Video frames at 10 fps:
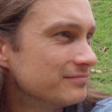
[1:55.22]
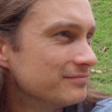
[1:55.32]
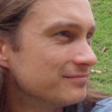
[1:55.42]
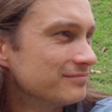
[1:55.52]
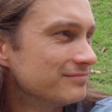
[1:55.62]

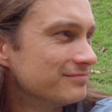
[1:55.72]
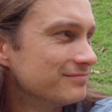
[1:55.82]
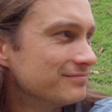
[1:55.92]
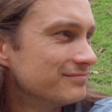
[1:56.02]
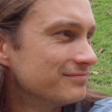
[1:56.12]

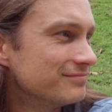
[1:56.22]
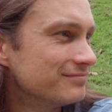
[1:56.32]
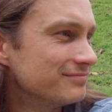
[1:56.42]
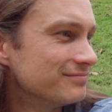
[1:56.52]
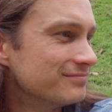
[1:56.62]

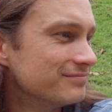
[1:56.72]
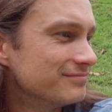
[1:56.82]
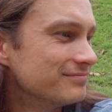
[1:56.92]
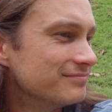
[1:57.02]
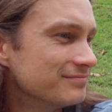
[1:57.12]

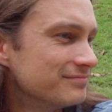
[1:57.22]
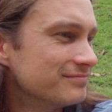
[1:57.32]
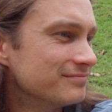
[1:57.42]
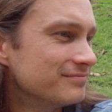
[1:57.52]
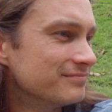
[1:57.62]

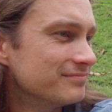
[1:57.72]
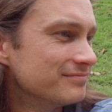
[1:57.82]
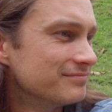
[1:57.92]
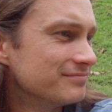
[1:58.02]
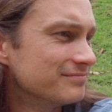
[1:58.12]

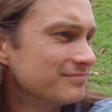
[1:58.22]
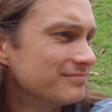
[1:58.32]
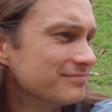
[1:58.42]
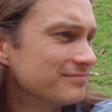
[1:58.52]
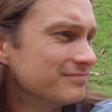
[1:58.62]

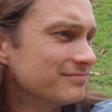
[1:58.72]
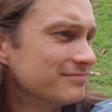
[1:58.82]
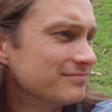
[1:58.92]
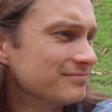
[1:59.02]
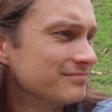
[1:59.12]

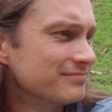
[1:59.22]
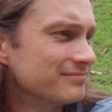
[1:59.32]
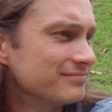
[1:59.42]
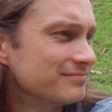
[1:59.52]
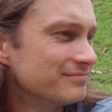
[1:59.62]

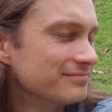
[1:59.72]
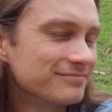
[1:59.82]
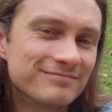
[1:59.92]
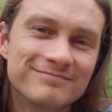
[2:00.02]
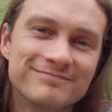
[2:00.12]

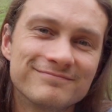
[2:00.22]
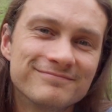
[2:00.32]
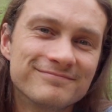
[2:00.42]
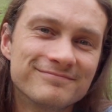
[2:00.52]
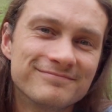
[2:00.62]

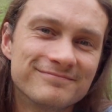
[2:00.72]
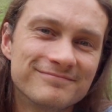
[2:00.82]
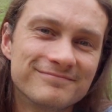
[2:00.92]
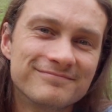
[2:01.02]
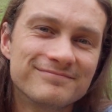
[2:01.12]

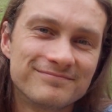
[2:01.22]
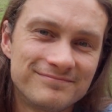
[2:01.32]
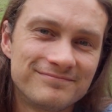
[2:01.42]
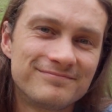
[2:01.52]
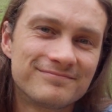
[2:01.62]

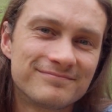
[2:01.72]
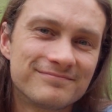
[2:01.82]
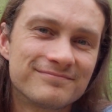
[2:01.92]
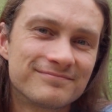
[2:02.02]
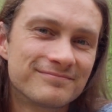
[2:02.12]

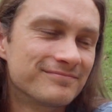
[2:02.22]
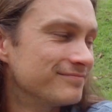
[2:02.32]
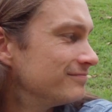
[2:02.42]
(silent)